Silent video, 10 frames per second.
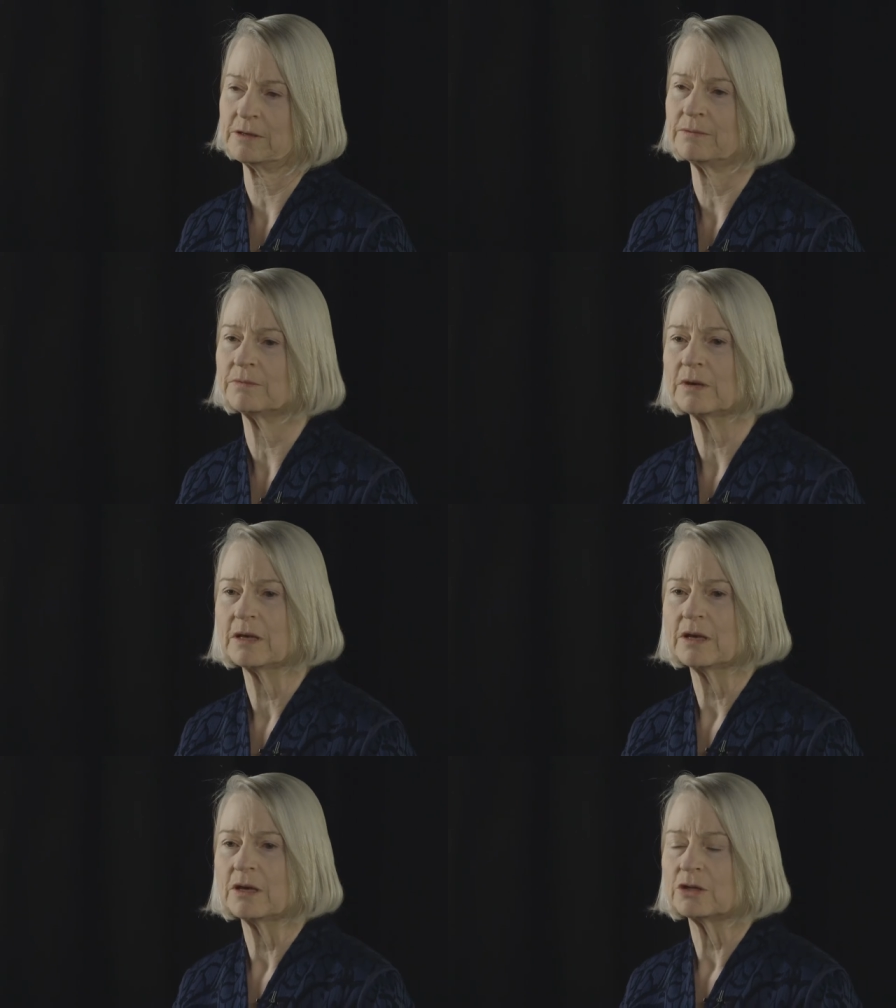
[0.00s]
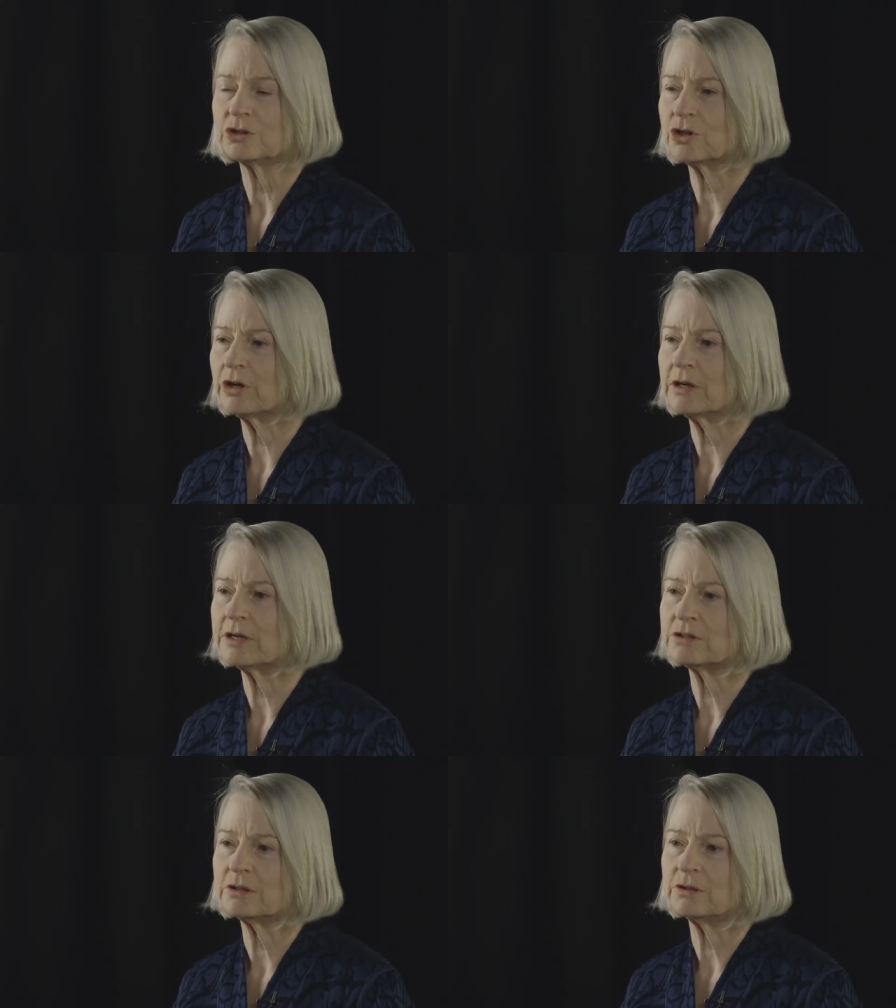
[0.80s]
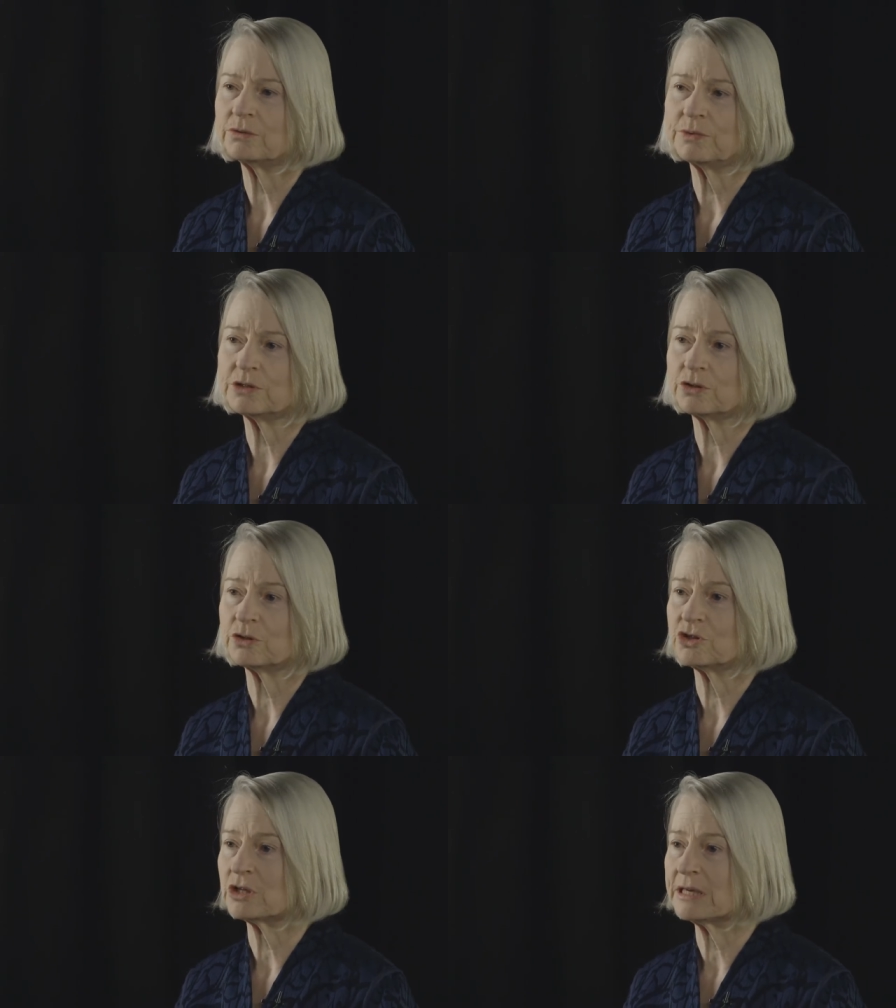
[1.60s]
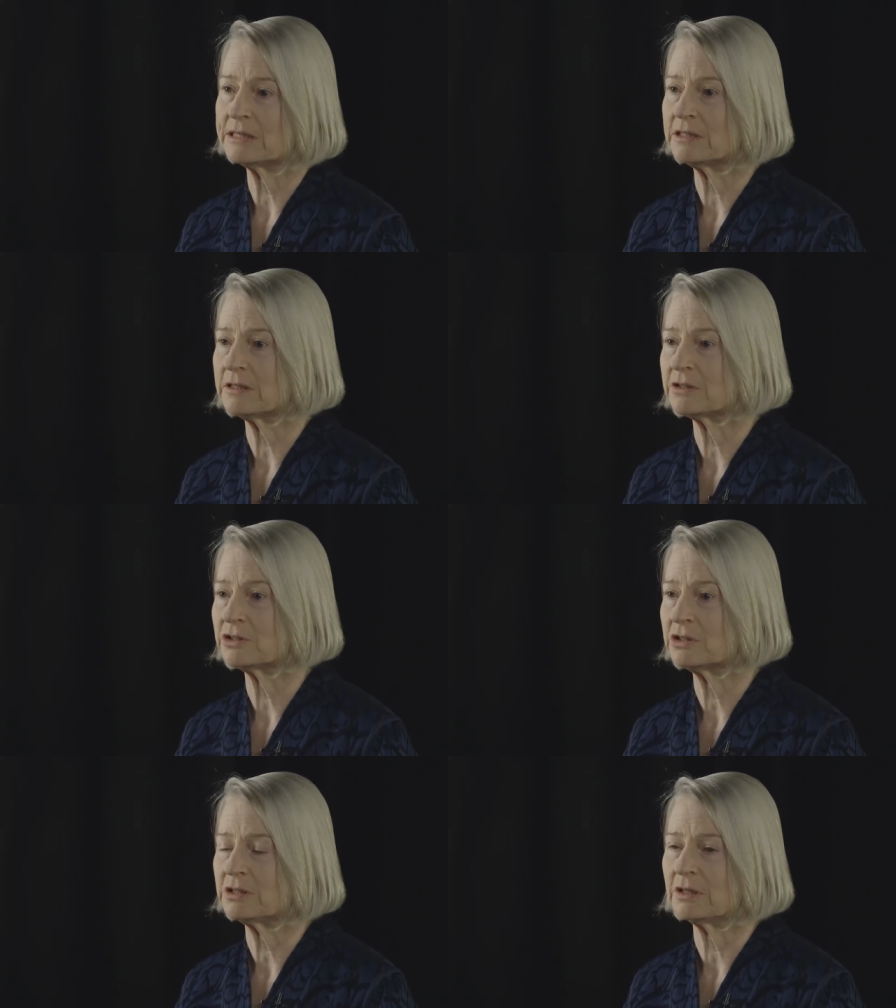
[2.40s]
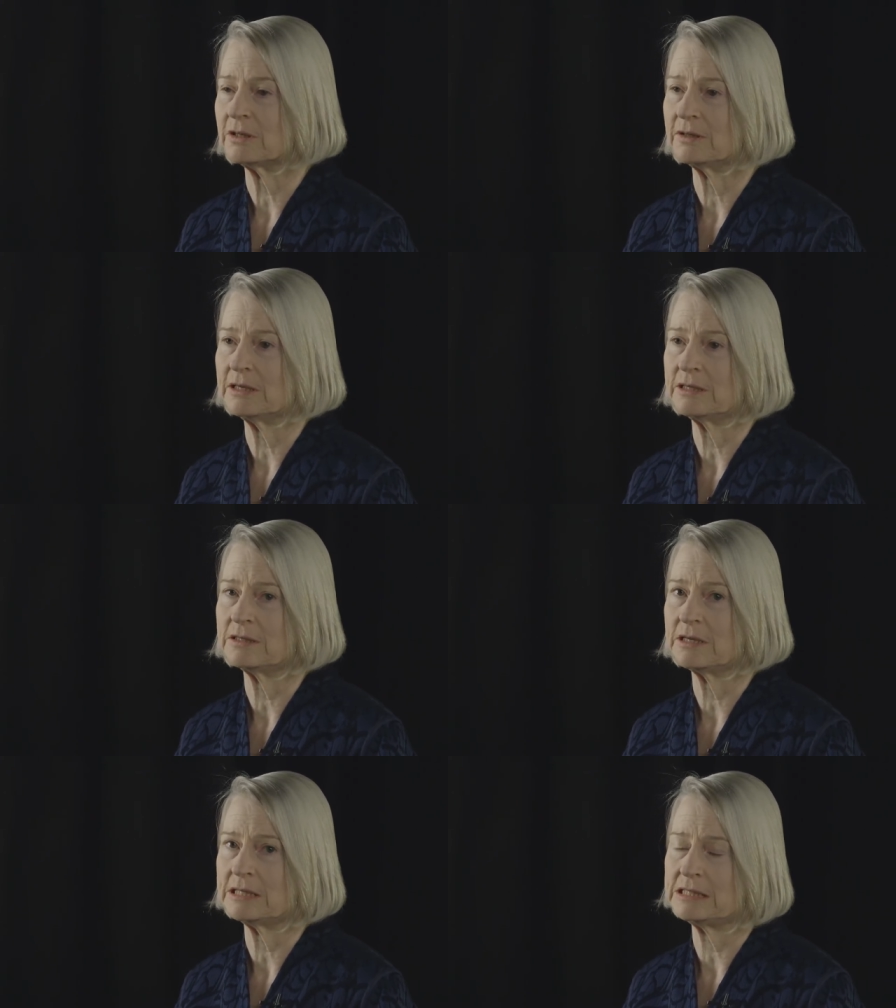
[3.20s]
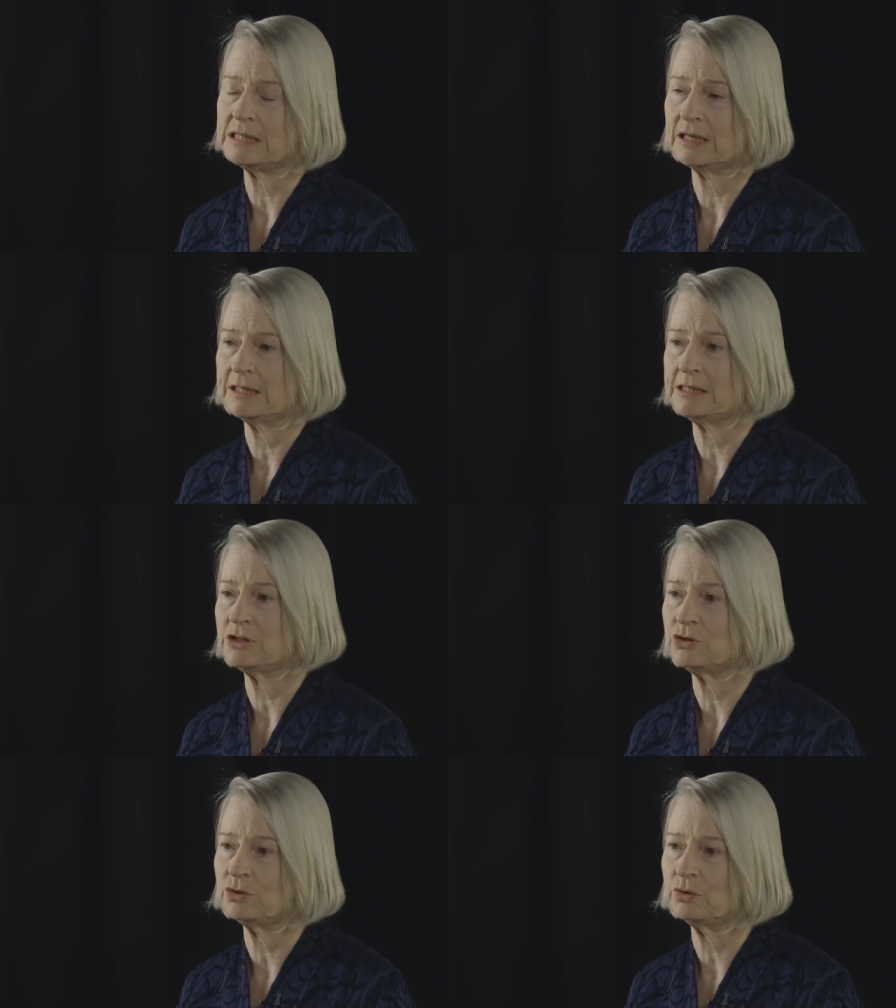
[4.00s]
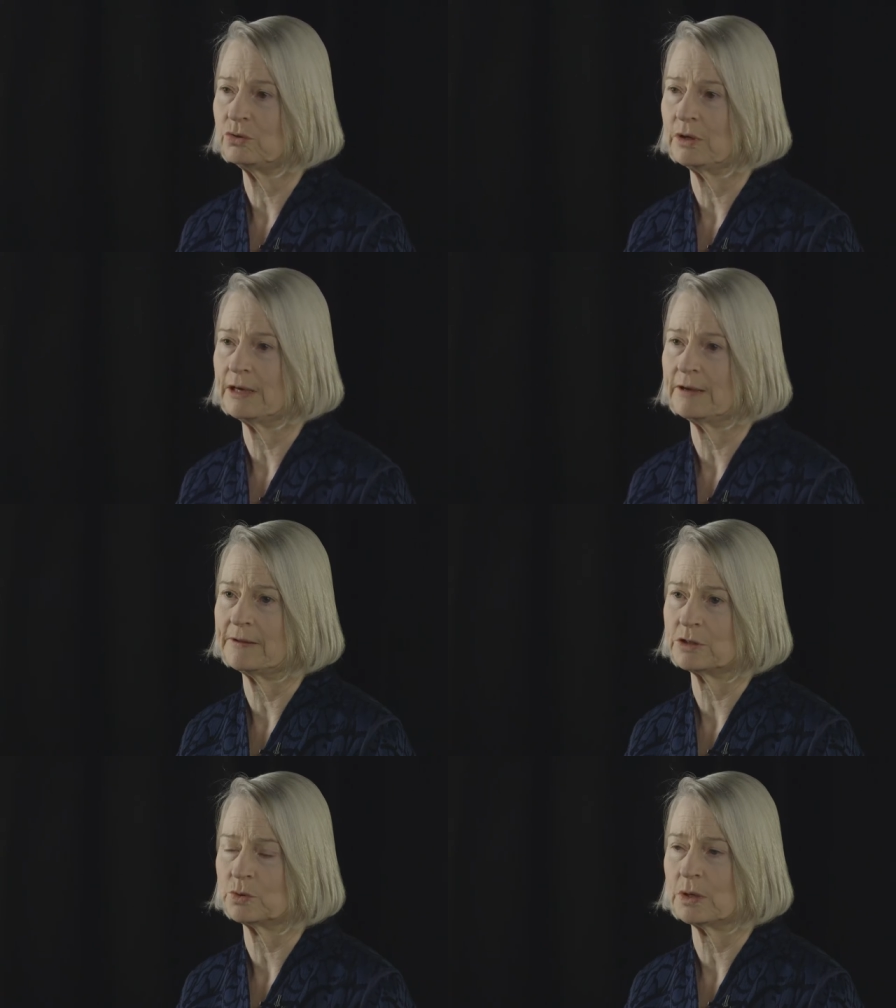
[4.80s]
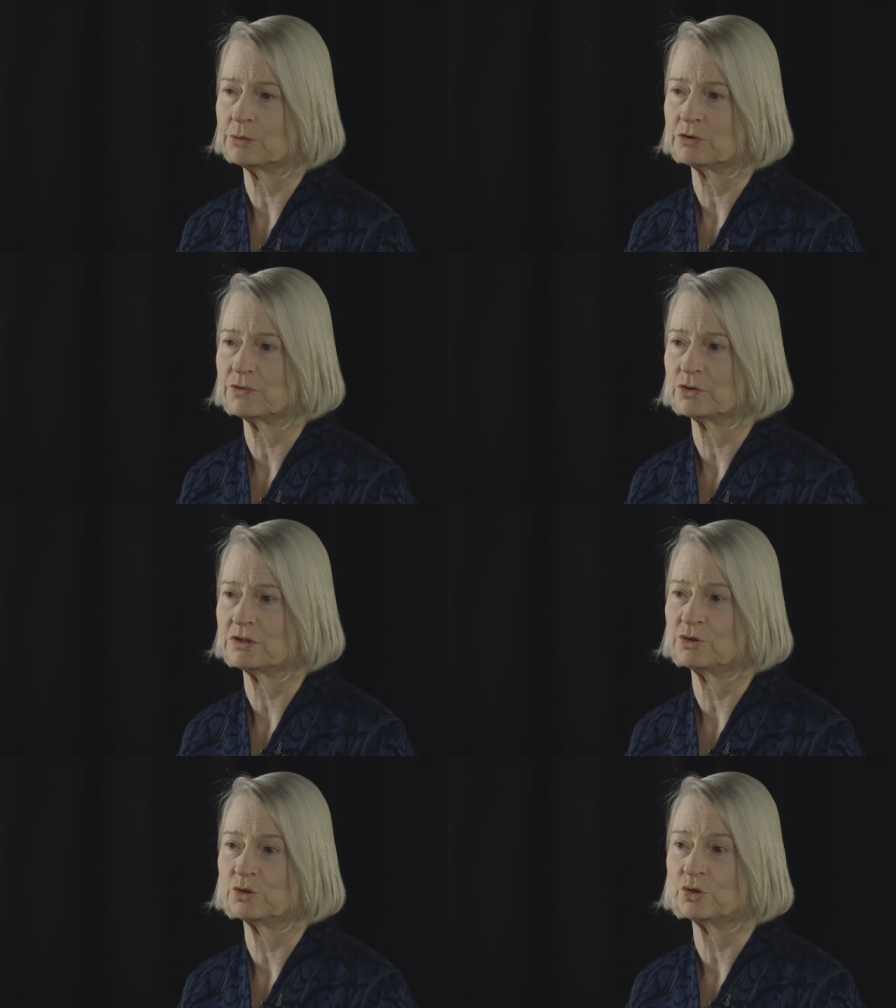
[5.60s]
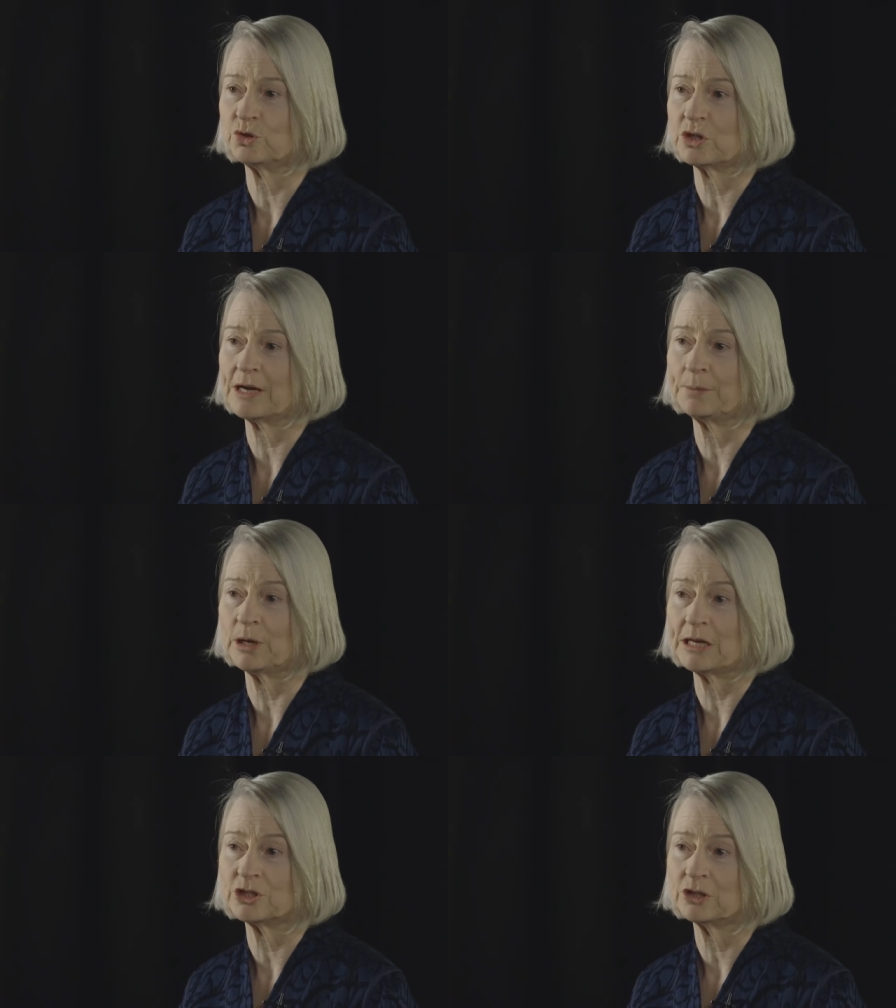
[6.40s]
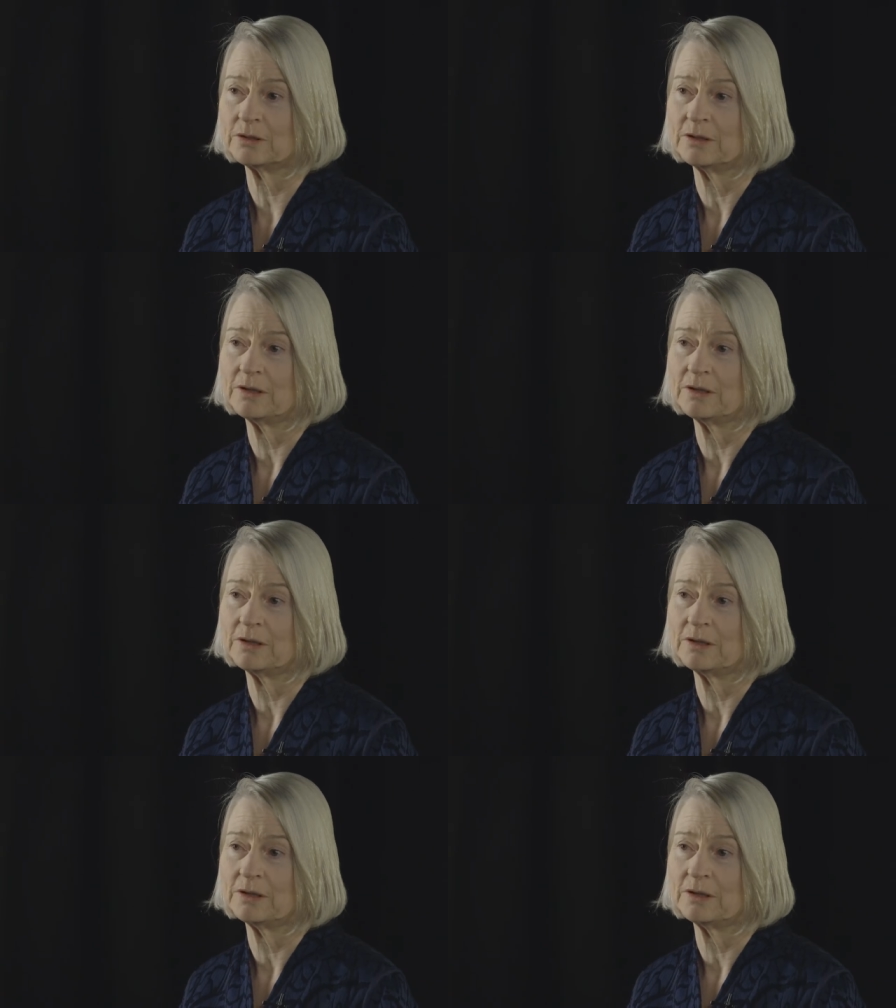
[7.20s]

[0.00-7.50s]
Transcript: I started as a research scientist in 1992, and that's when I was first introduced to hibernation.